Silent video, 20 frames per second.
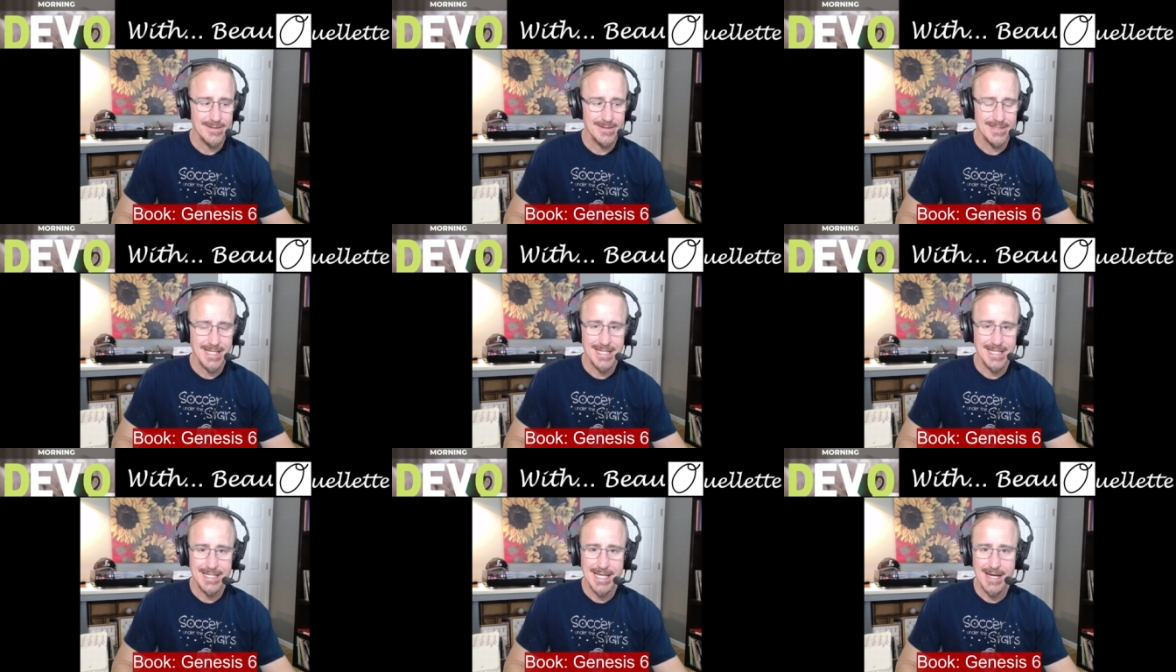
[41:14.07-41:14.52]

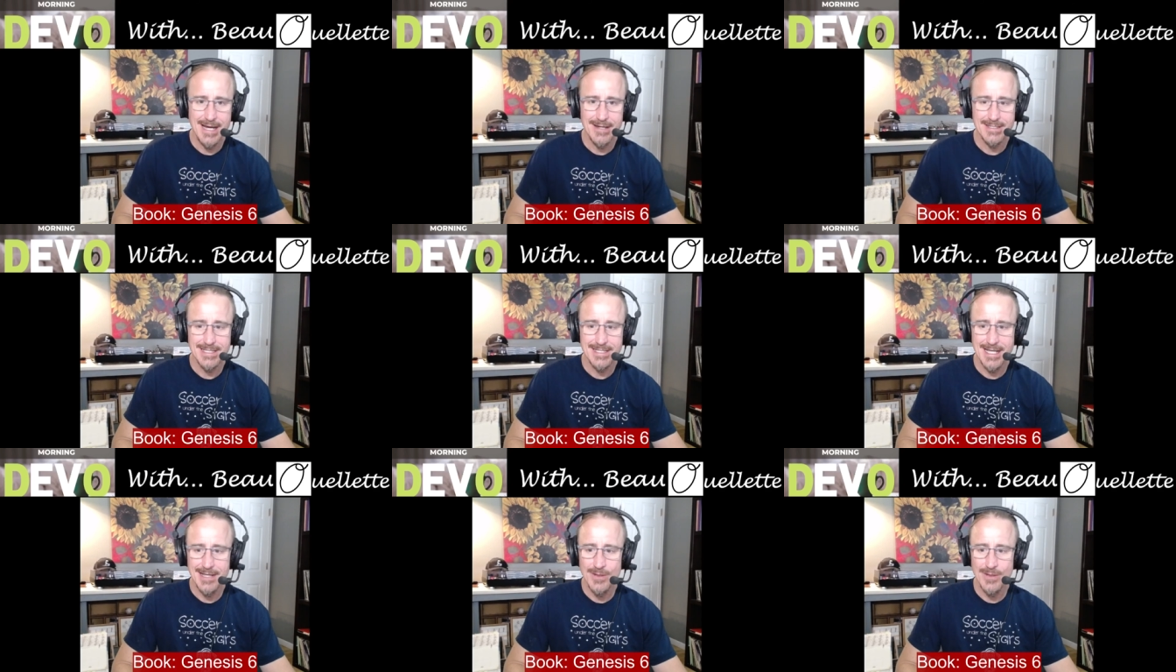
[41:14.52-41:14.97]
Take care.
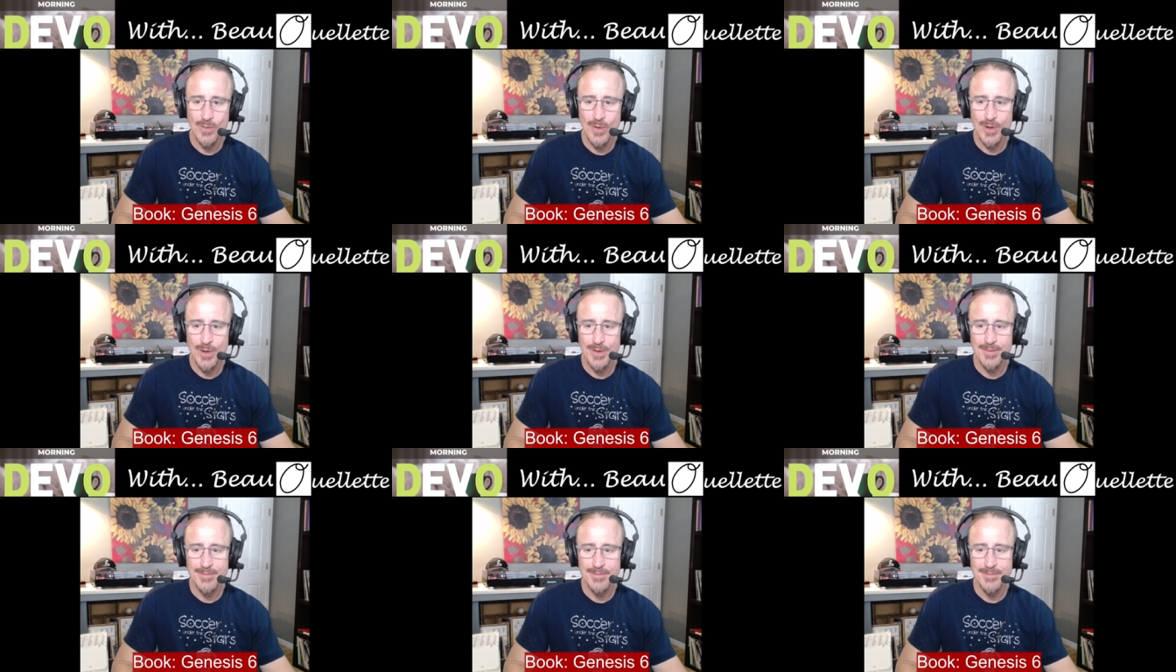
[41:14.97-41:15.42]
Stay in the
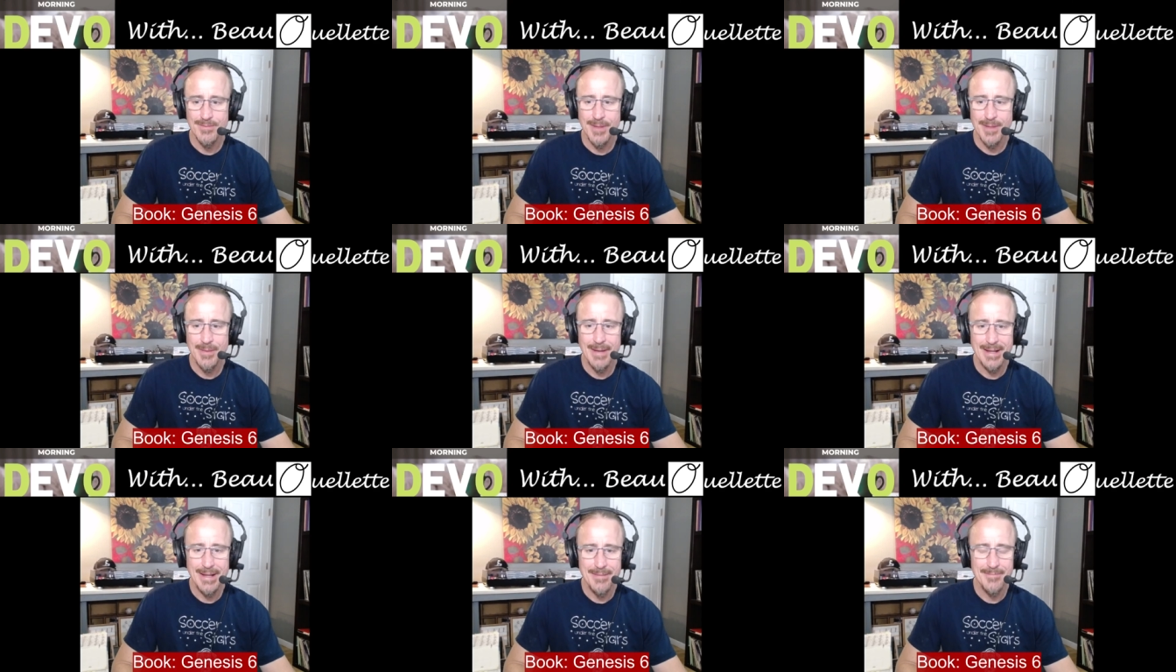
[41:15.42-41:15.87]
Word. Bye
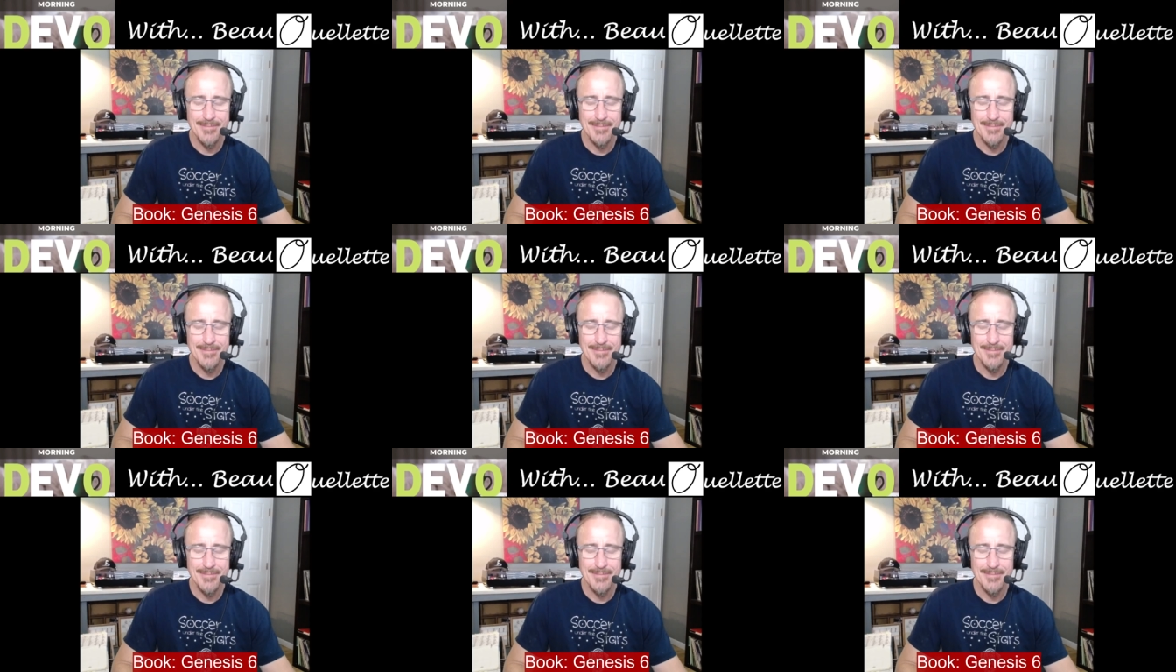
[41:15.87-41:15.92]
bye.